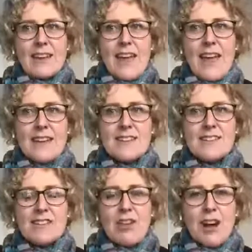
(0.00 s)
And
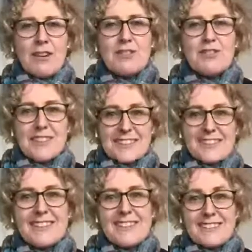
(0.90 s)
life does
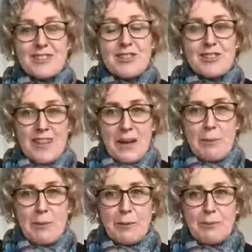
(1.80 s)
continue to
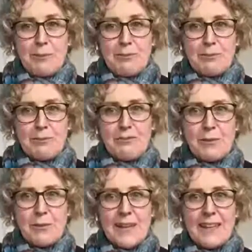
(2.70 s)
happen. For
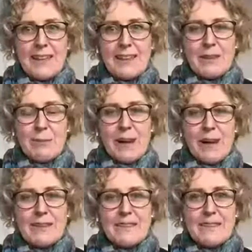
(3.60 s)
me, in the
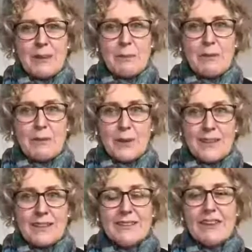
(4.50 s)
past couple of
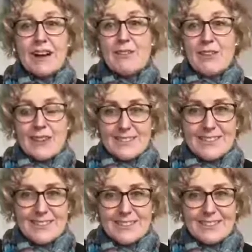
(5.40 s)
weeks, life has
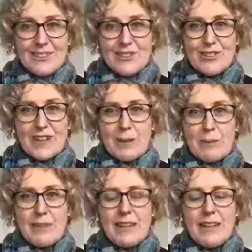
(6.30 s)
continued to
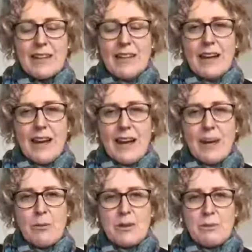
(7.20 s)
happen
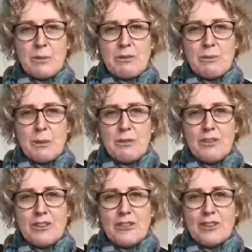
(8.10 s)
as we've moved
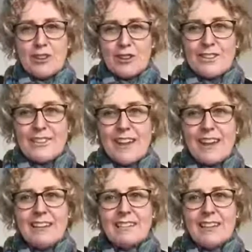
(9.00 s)
into
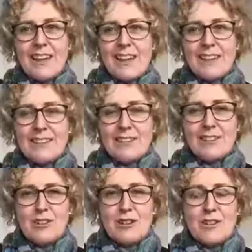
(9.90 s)
lockdown, and
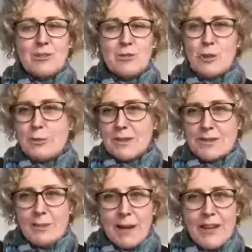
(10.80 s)
there's rumors
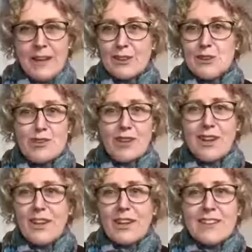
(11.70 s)
about extra
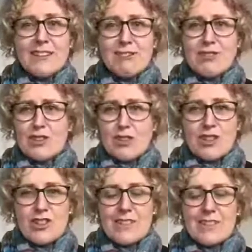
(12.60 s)

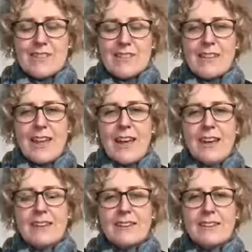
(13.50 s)
restrictions
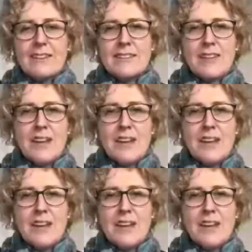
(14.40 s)
and